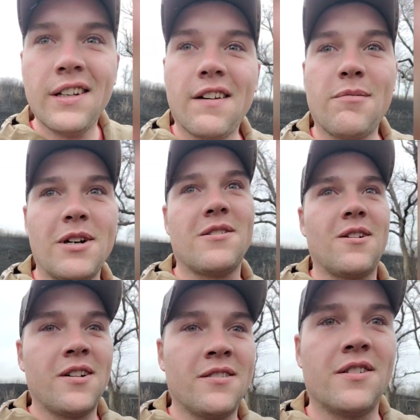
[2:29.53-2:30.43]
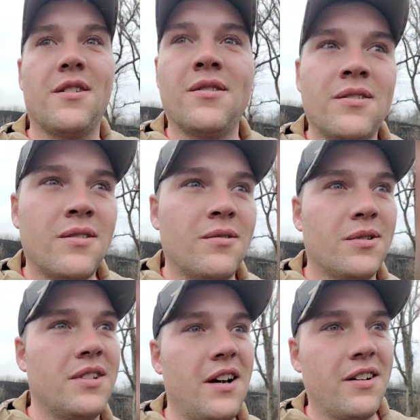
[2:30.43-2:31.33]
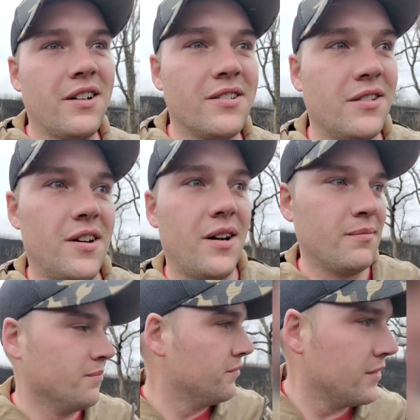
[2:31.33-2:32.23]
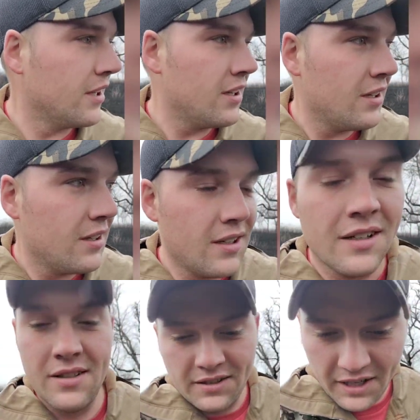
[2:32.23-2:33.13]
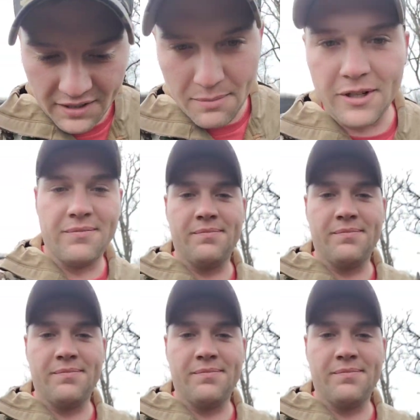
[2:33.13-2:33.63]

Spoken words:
Everybody's learning. So we'll see how it goes. All right. See you guys in a bit.